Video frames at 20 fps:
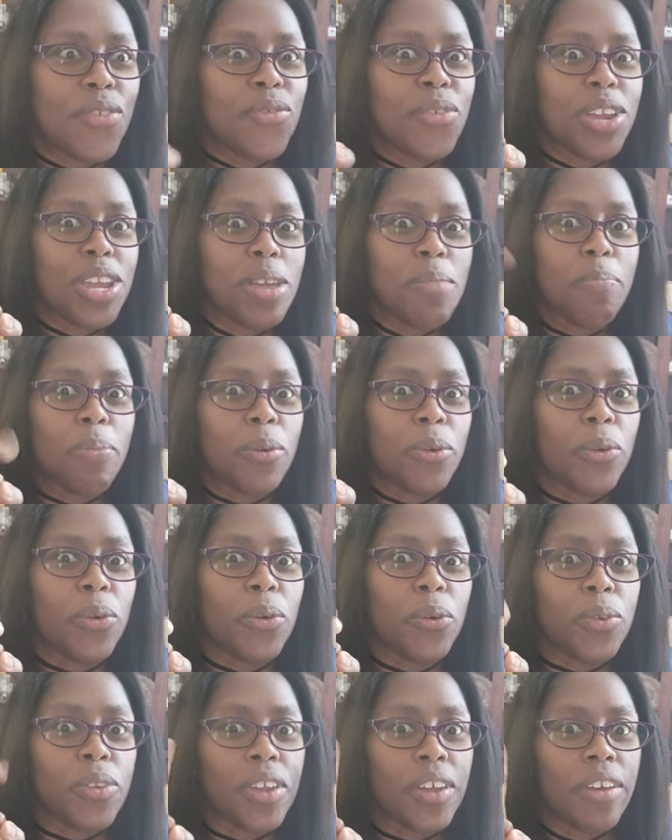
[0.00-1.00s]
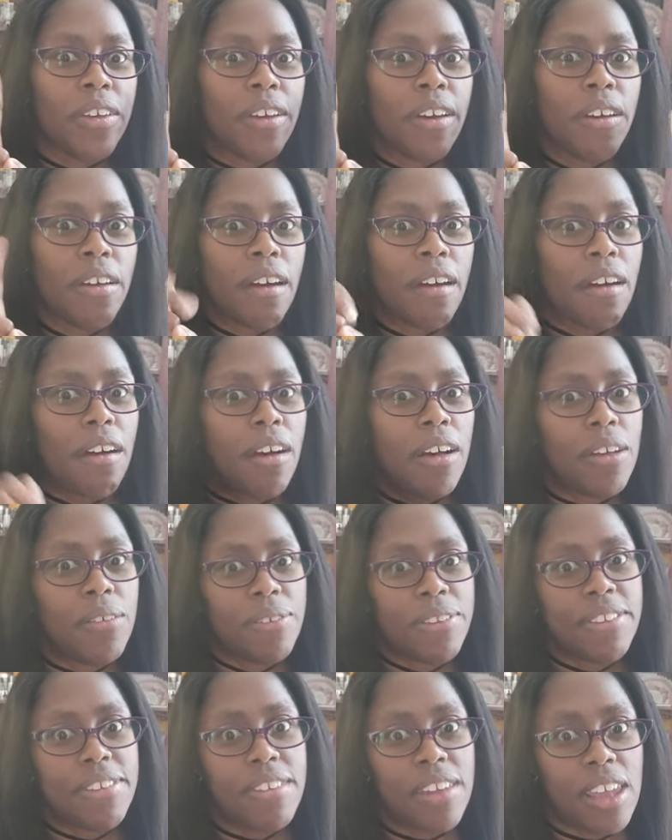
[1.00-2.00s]
reboot
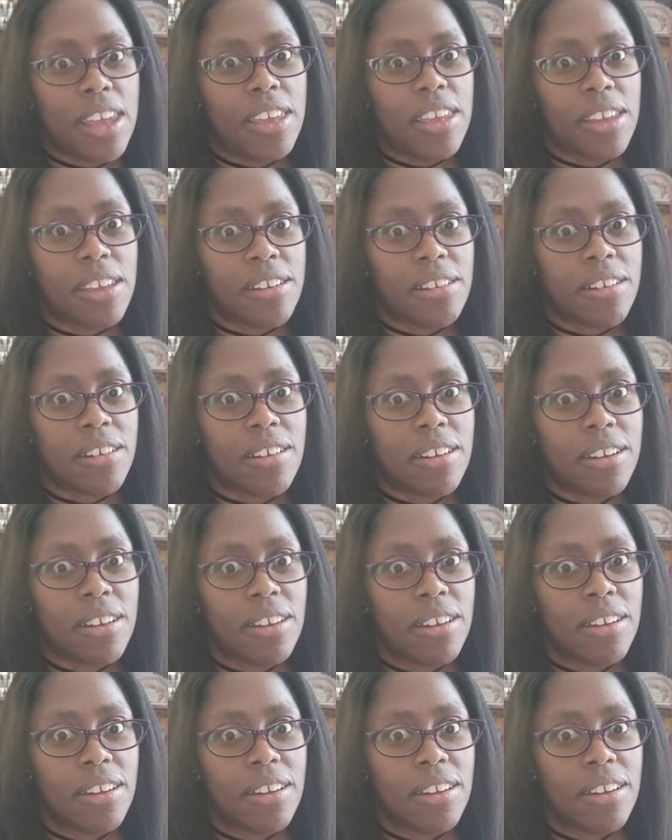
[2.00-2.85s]
of Snake Eater.